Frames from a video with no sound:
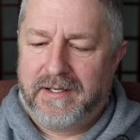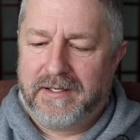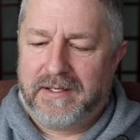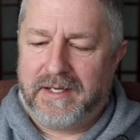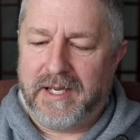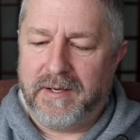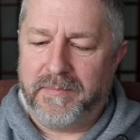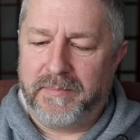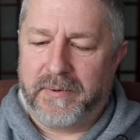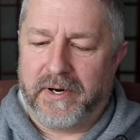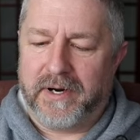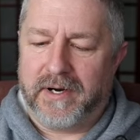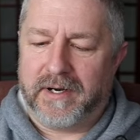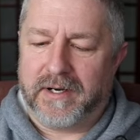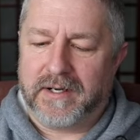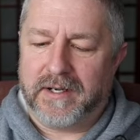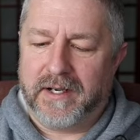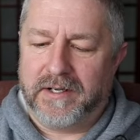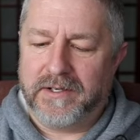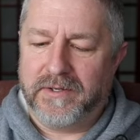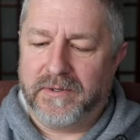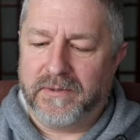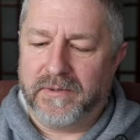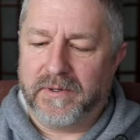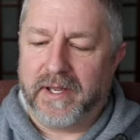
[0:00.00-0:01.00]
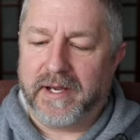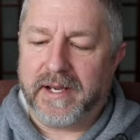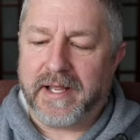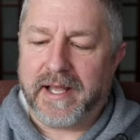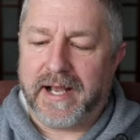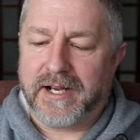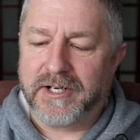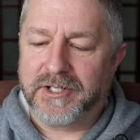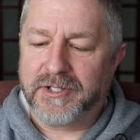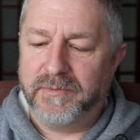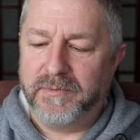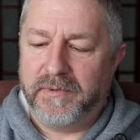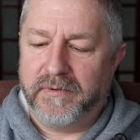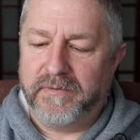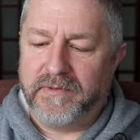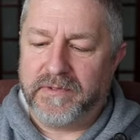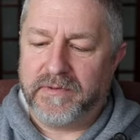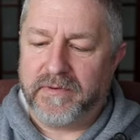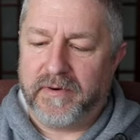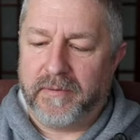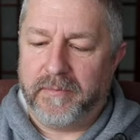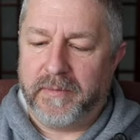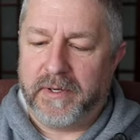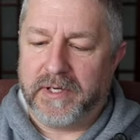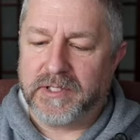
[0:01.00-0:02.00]
Key Park, I don't like action movies
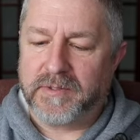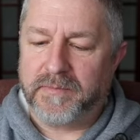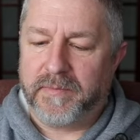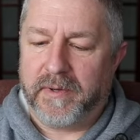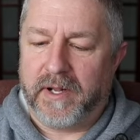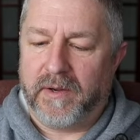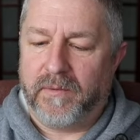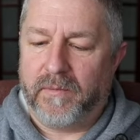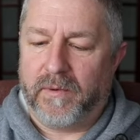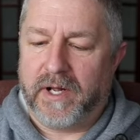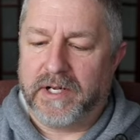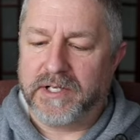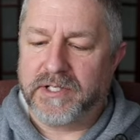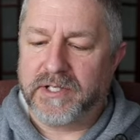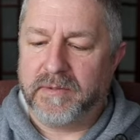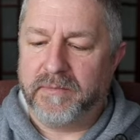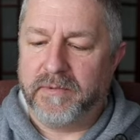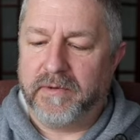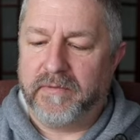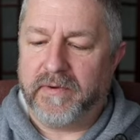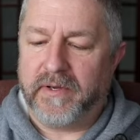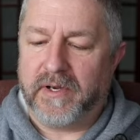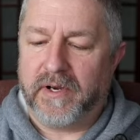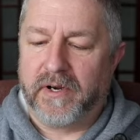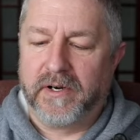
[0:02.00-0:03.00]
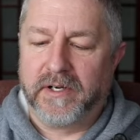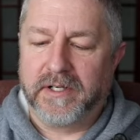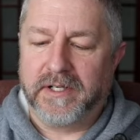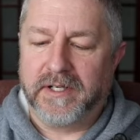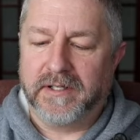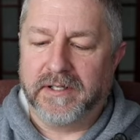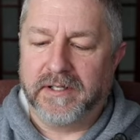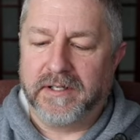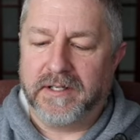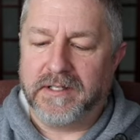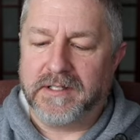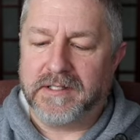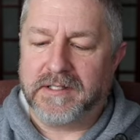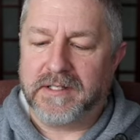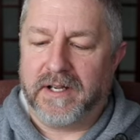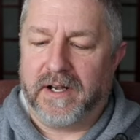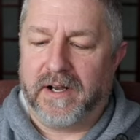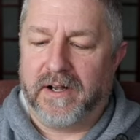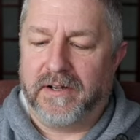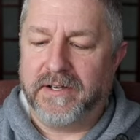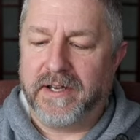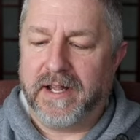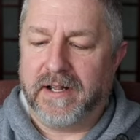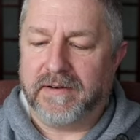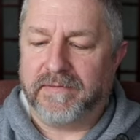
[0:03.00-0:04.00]
very much, but I watched the movie Hercules
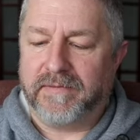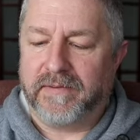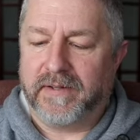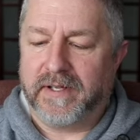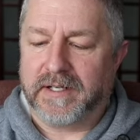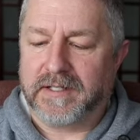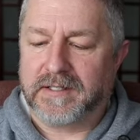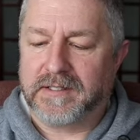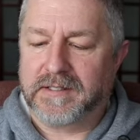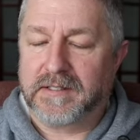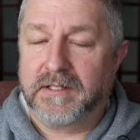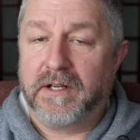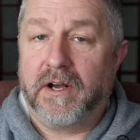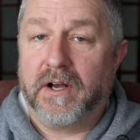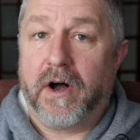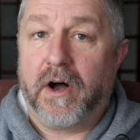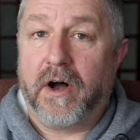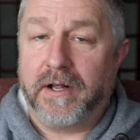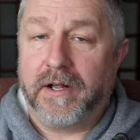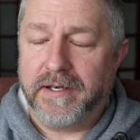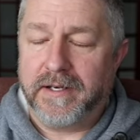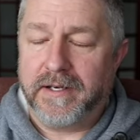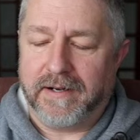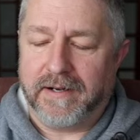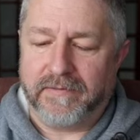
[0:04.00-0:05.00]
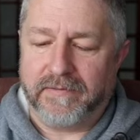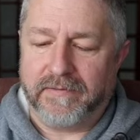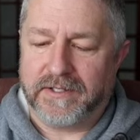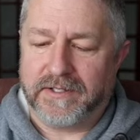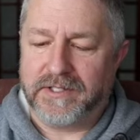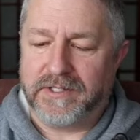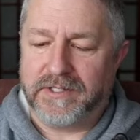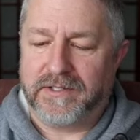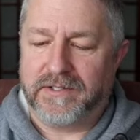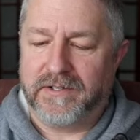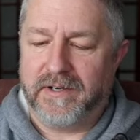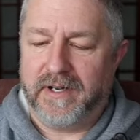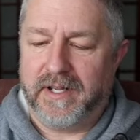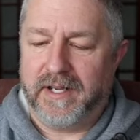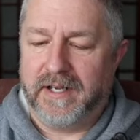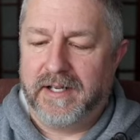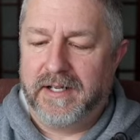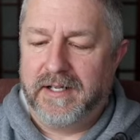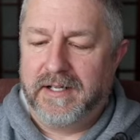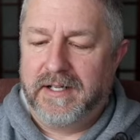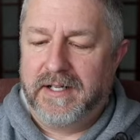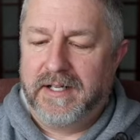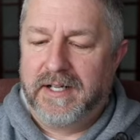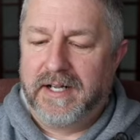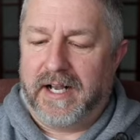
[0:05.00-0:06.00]
on Netflix, on Netflix yesterday.
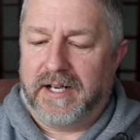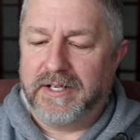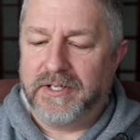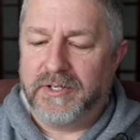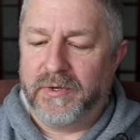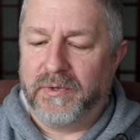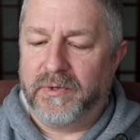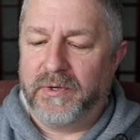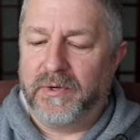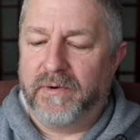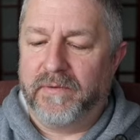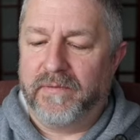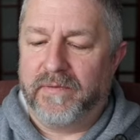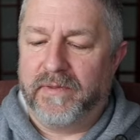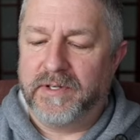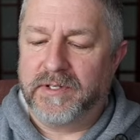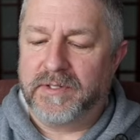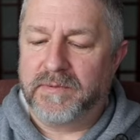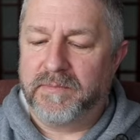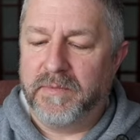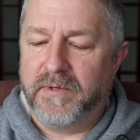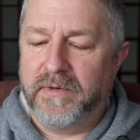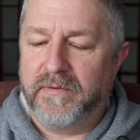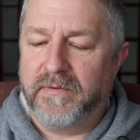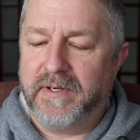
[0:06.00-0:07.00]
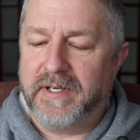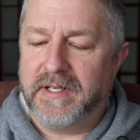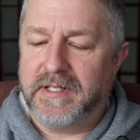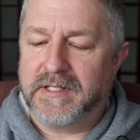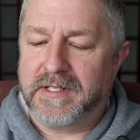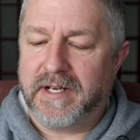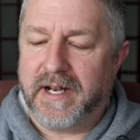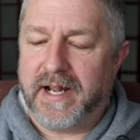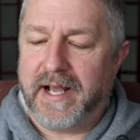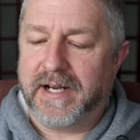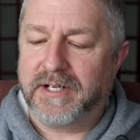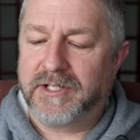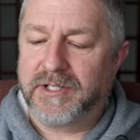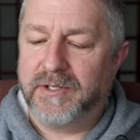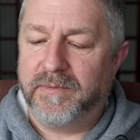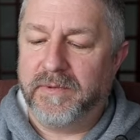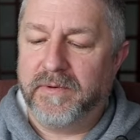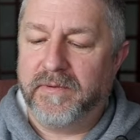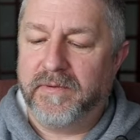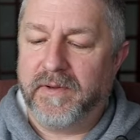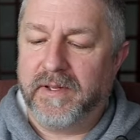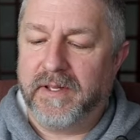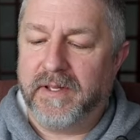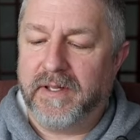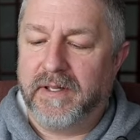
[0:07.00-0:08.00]
I don't know if this movie is an action
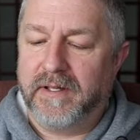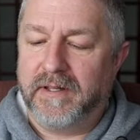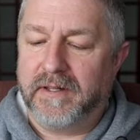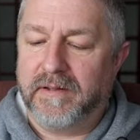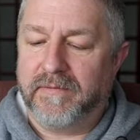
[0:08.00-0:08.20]
movie.